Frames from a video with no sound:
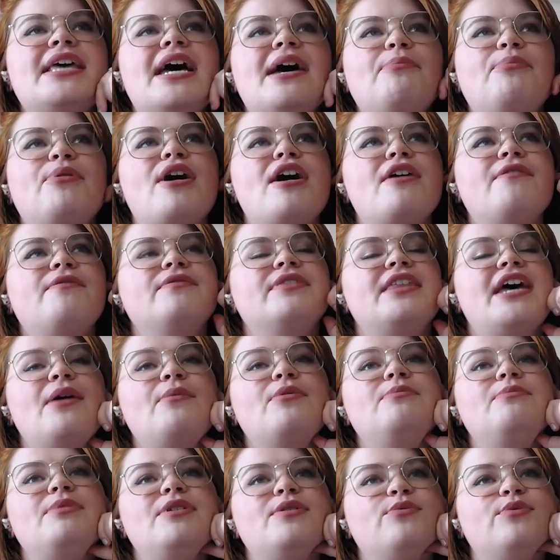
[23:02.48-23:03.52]
that prof that
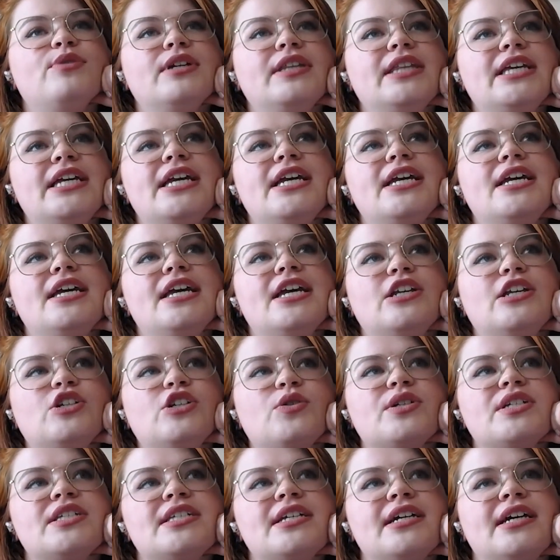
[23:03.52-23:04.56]
would be really
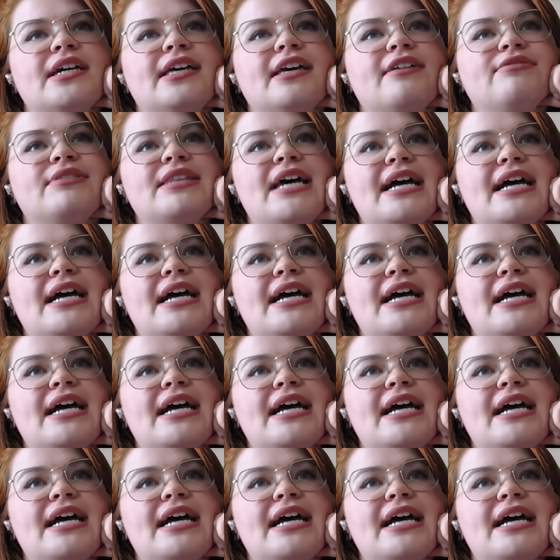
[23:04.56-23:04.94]
interesting if